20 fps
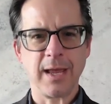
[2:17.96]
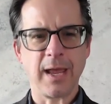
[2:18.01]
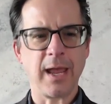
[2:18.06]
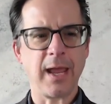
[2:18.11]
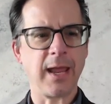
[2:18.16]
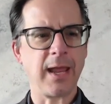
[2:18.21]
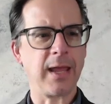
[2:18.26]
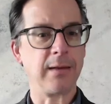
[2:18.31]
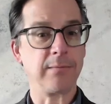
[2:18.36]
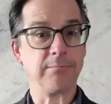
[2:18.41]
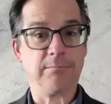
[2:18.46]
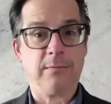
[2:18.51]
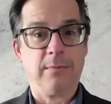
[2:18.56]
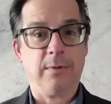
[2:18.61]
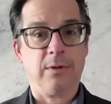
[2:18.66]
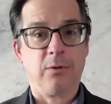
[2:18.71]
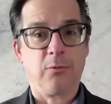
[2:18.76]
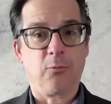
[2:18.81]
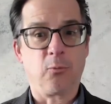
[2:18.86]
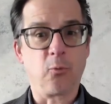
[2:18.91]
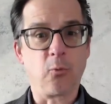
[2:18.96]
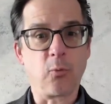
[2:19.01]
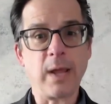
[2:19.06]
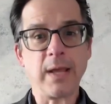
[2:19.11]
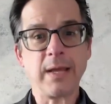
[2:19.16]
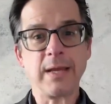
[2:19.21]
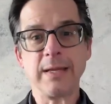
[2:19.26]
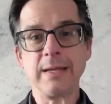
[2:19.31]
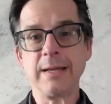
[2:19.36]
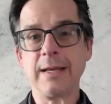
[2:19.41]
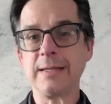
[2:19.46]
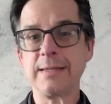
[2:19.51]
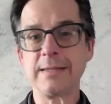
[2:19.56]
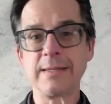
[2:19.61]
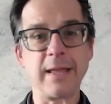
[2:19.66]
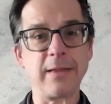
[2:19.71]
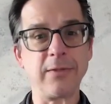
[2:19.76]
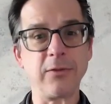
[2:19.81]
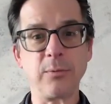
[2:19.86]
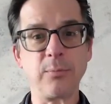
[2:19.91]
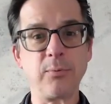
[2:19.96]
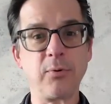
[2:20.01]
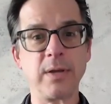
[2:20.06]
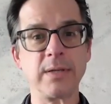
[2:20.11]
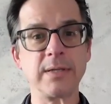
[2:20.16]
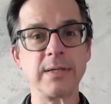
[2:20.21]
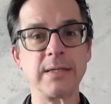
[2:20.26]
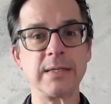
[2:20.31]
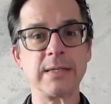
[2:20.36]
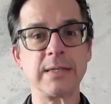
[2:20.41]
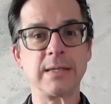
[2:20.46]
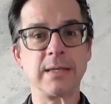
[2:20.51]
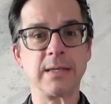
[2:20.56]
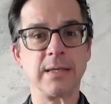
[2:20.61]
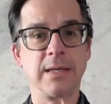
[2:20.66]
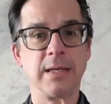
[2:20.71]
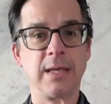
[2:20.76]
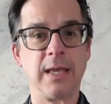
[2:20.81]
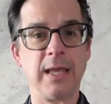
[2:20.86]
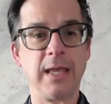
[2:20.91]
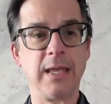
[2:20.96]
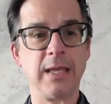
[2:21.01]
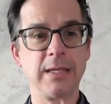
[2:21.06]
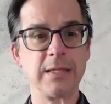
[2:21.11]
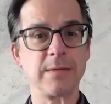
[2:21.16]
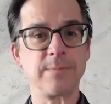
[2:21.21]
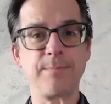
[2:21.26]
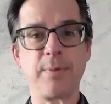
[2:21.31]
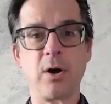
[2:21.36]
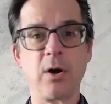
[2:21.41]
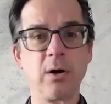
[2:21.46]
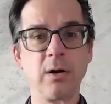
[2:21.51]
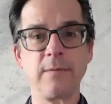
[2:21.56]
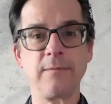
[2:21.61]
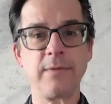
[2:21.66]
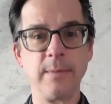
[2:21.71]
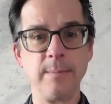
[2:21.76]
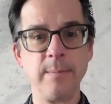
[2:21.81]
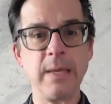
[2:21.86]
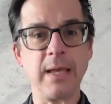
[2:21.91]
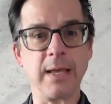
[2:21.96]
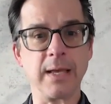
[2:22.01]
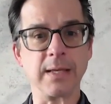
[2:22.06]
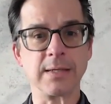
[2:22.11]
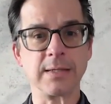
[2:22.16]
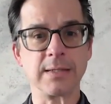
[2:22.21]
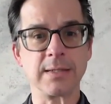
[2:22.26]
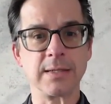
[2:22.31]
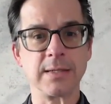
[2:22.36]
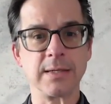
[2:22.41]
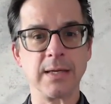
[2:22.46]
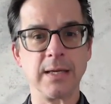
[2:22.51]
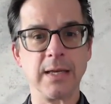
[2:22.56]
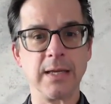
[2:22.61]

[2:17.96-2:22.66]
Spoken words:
and recognize that their presence is part of the mix.